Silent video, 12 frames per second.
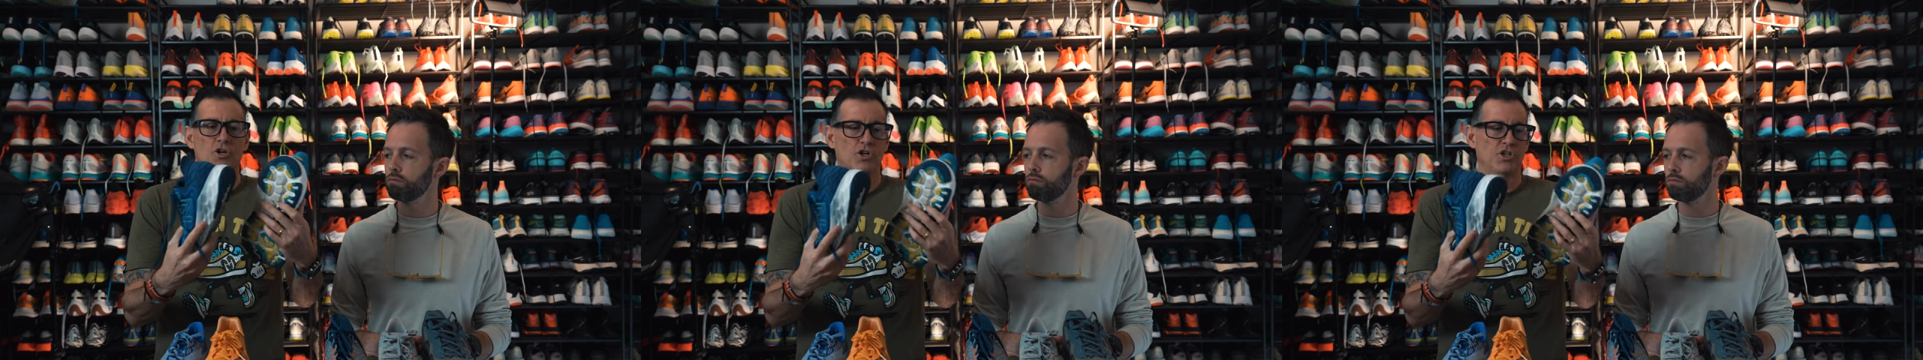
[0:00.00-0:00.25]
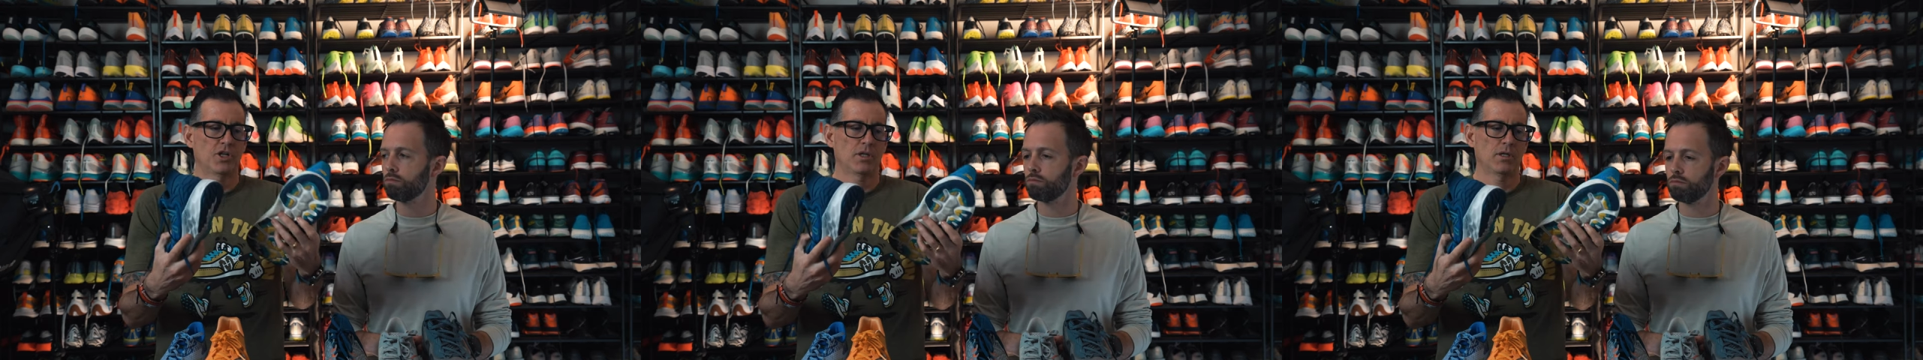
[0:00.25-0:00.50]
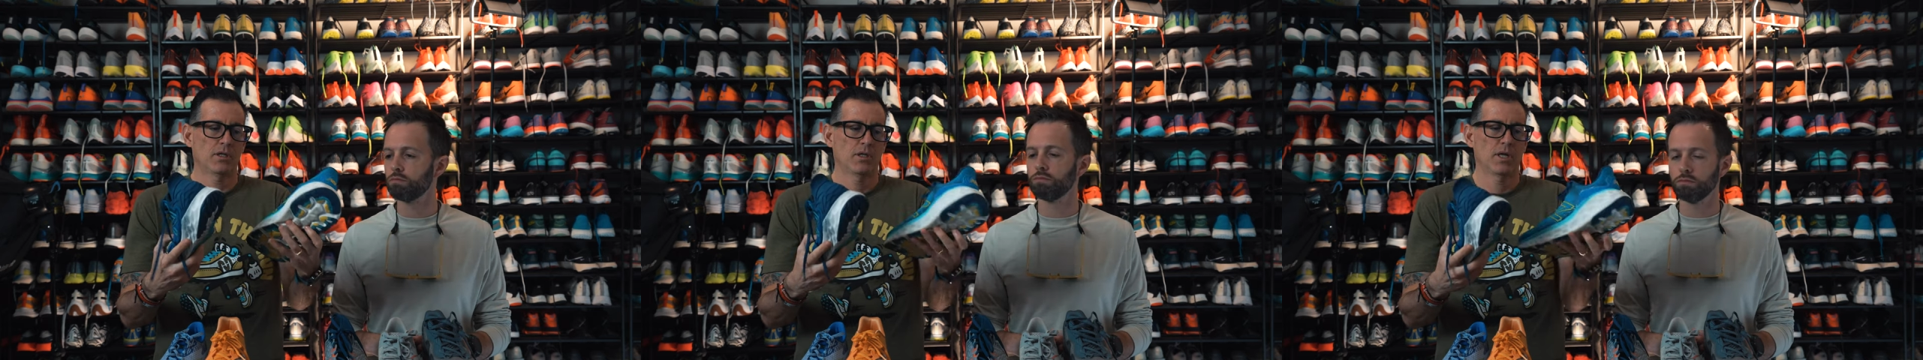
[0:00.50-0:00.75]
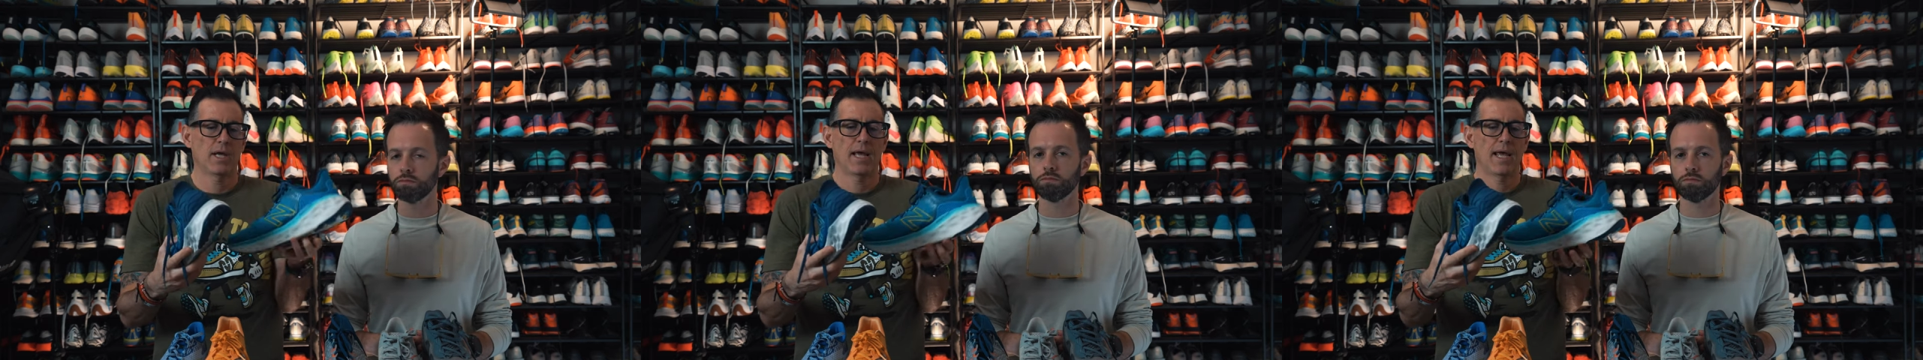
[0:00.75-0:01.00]
Speaker 1: cushion,
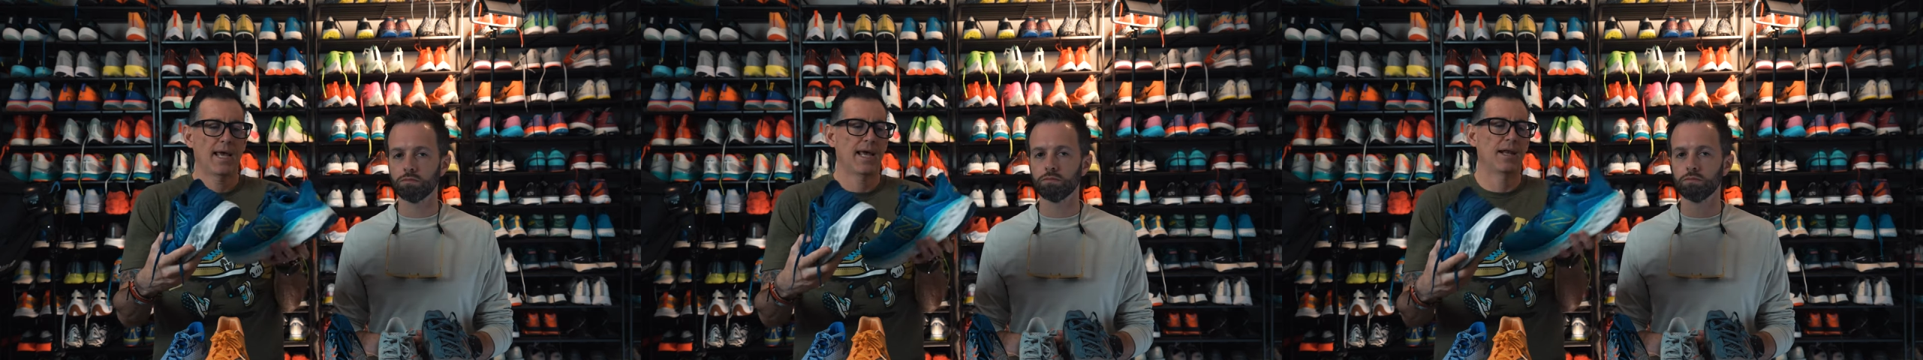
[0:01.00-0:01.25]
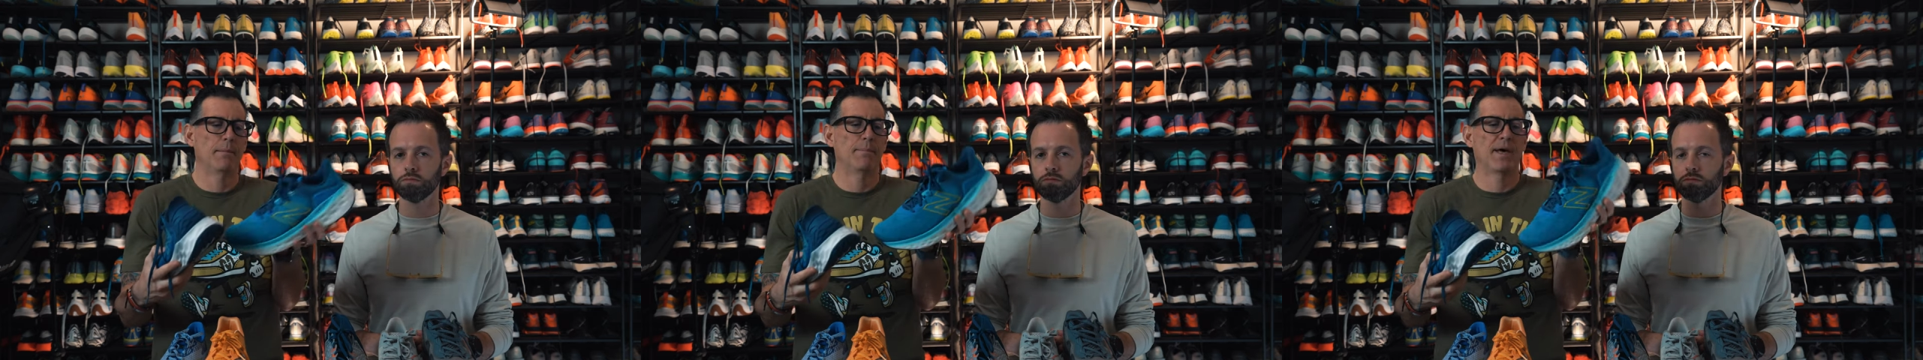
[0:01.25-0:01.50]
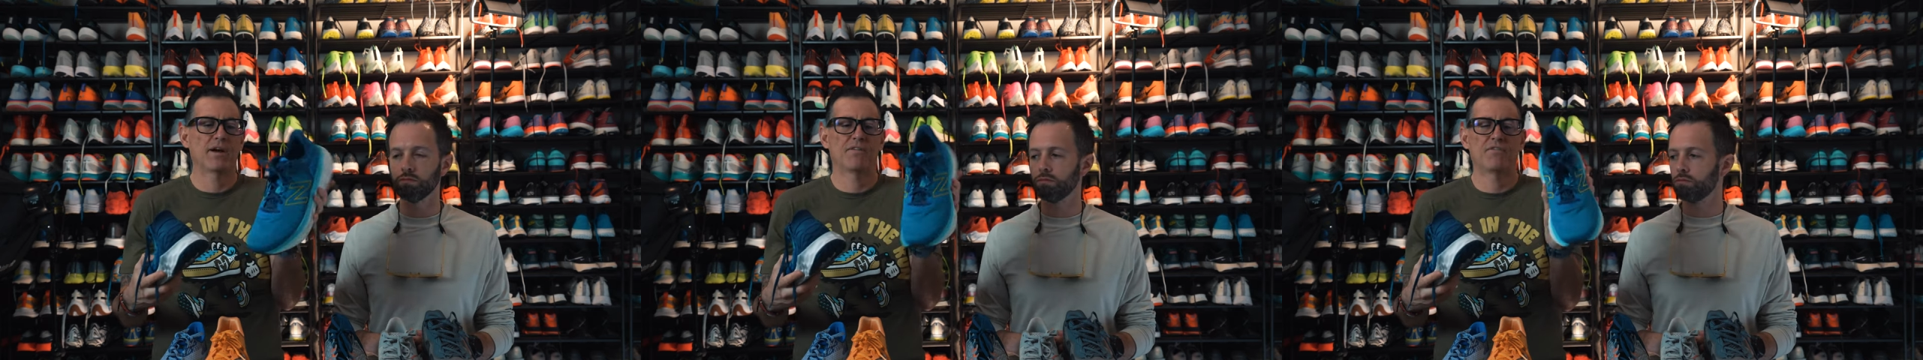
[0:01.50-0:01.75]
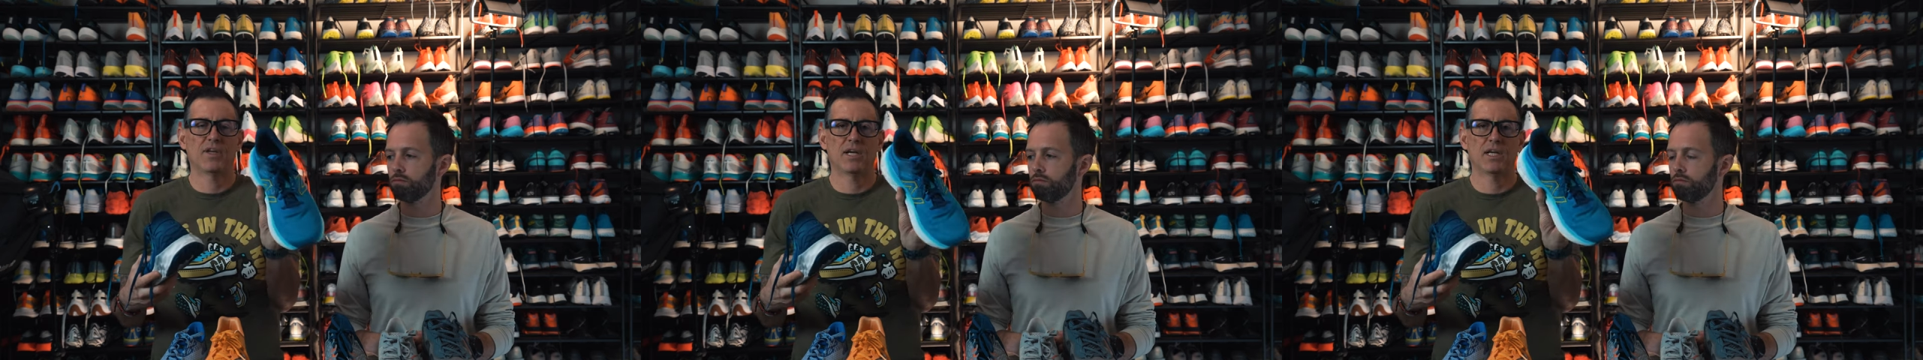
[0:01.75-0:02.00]
and a better
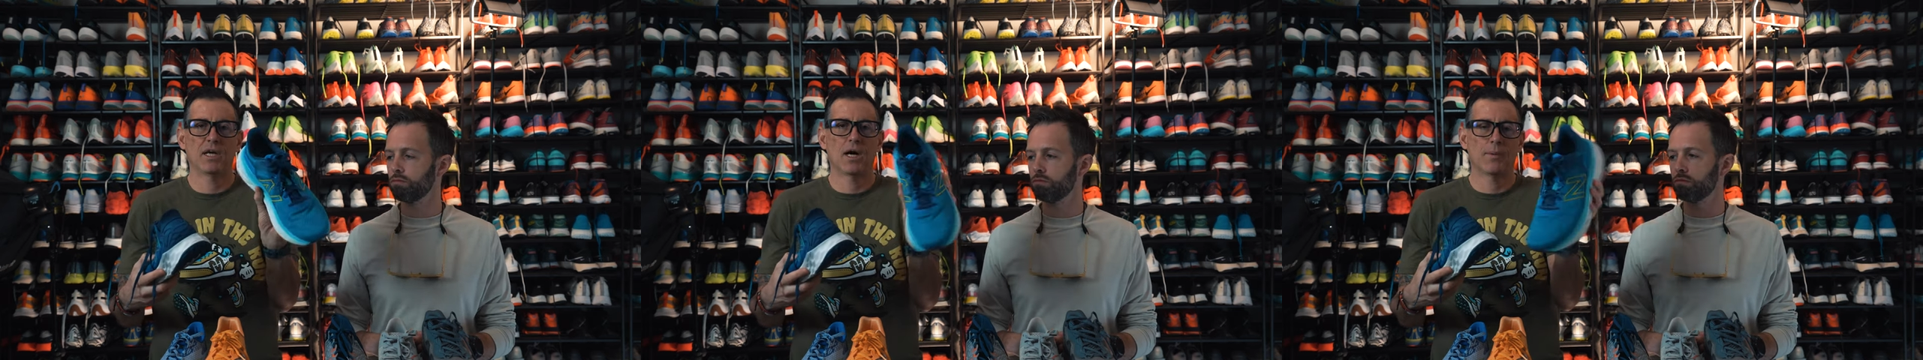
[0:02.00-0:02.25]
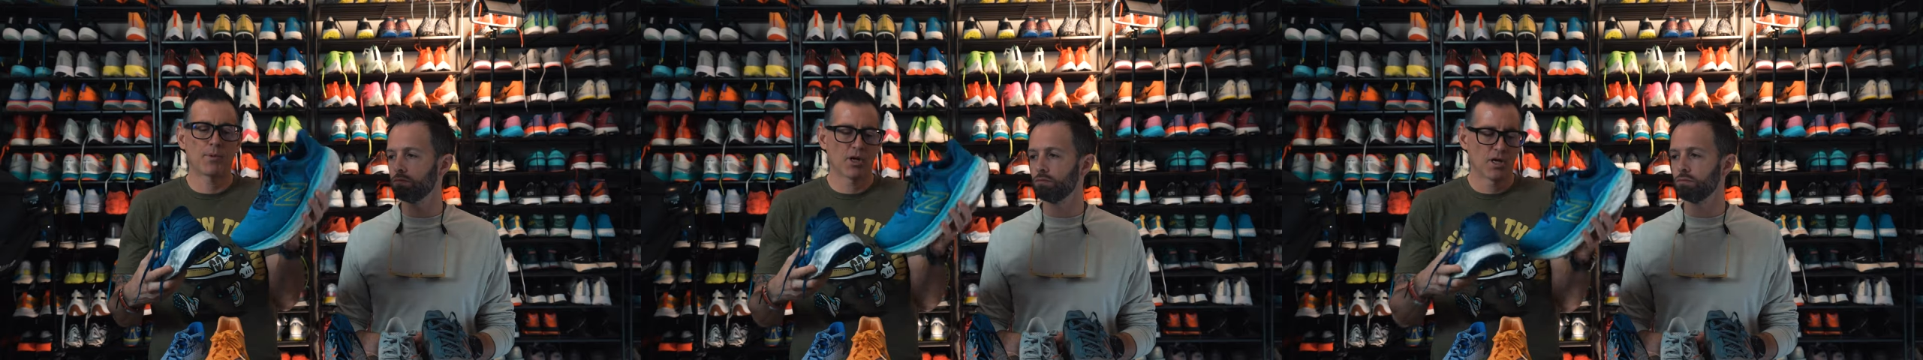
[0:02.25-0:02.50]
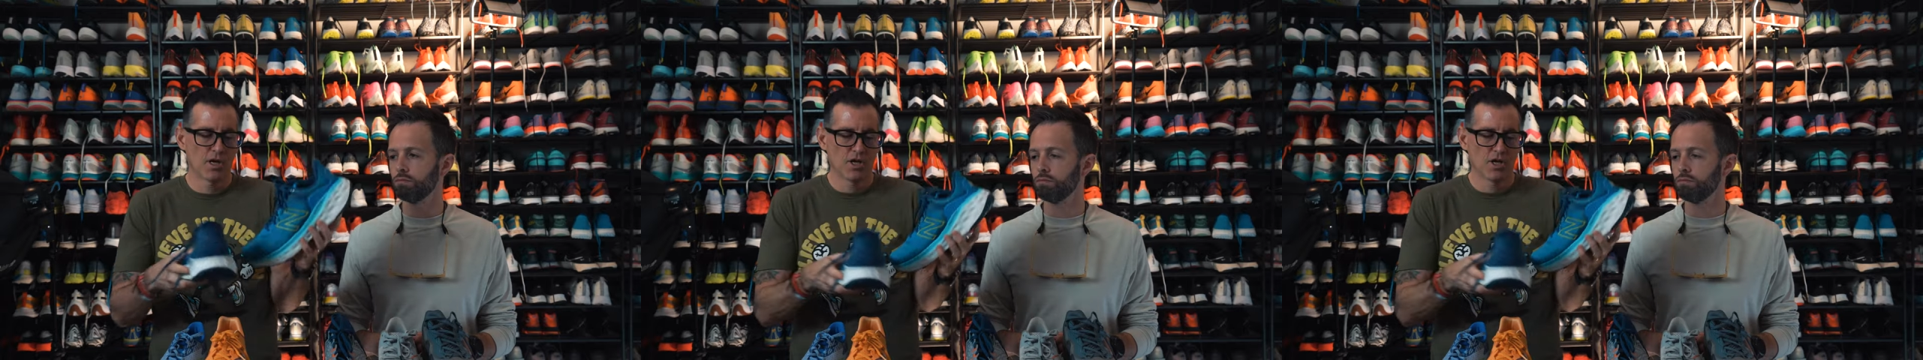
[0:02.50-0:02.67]
fitting upper.